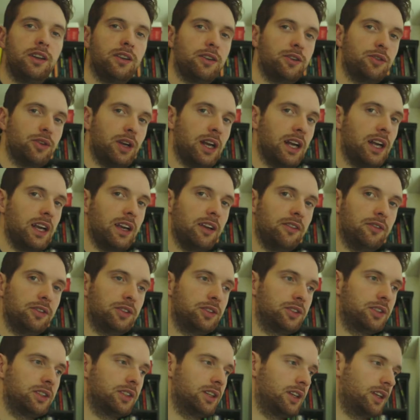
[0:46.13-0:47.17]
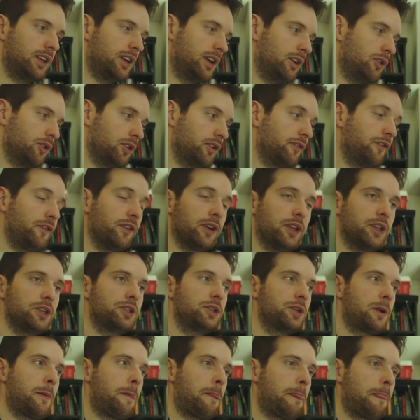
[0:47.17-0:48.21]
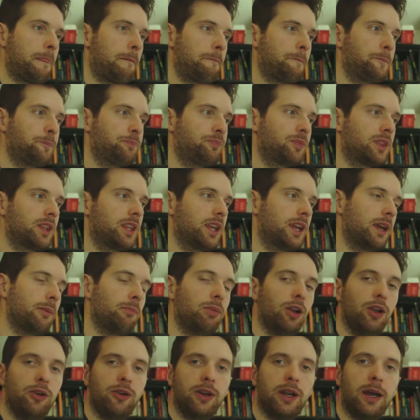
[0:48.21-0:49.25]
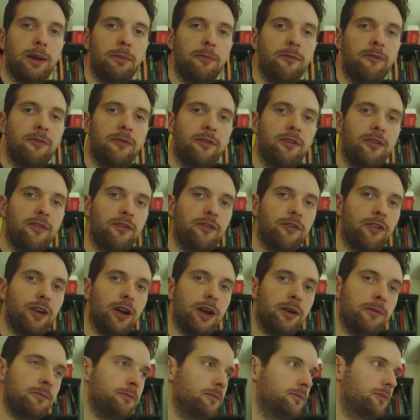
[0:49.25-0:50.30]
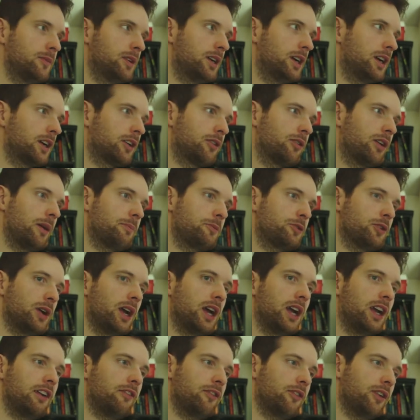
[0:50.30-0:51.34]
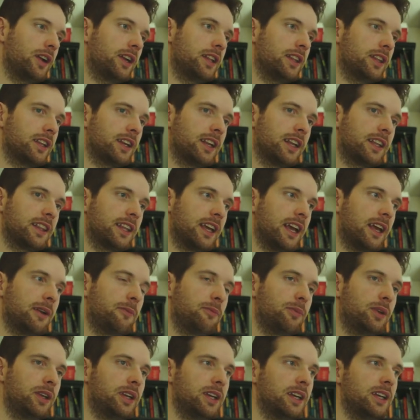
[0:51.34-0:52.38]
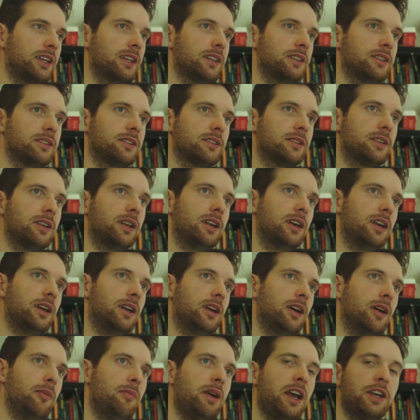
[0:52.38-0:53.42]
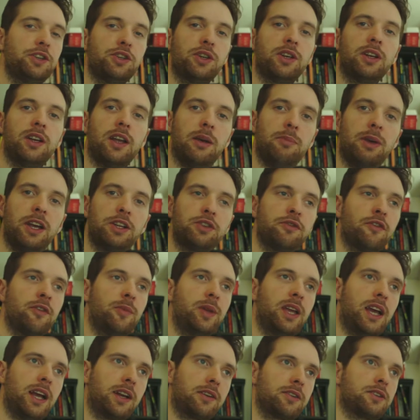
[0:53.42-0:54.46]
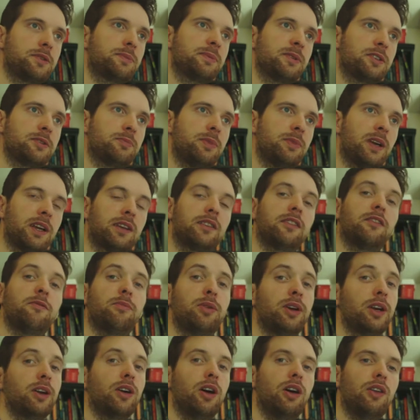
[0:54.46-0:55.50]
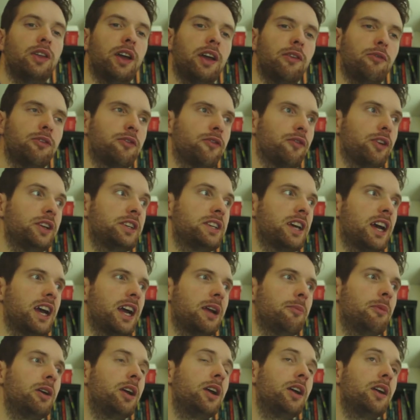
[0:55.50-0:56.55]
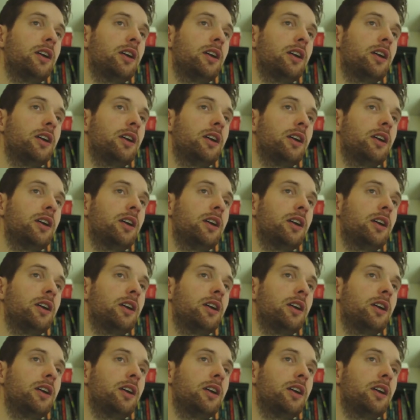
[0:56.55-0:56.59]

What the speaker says: your drives or your footage to get blown up from a corrupt drive or anything like that, because imagine from the actor's perspective, putting all that free time